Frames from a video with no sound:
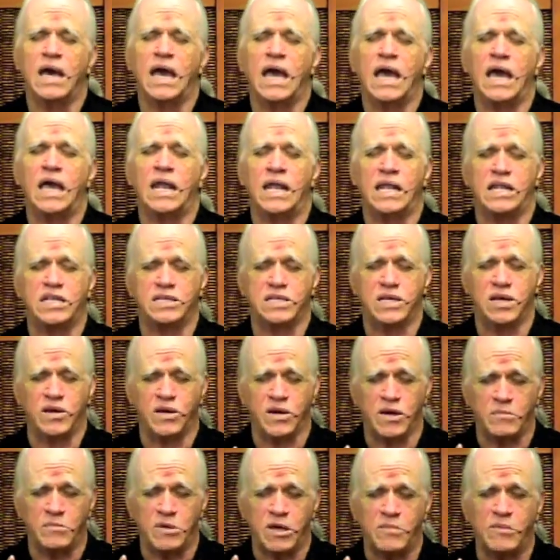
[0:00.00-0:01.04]
and it's
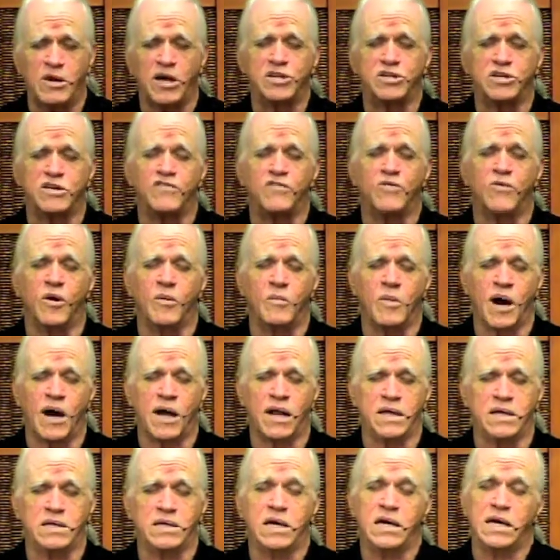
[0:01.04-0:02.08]
going to be about your 4
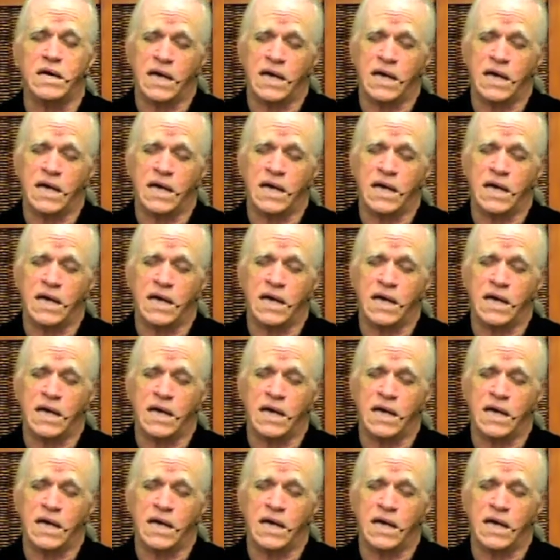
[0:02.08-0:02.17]
bodies.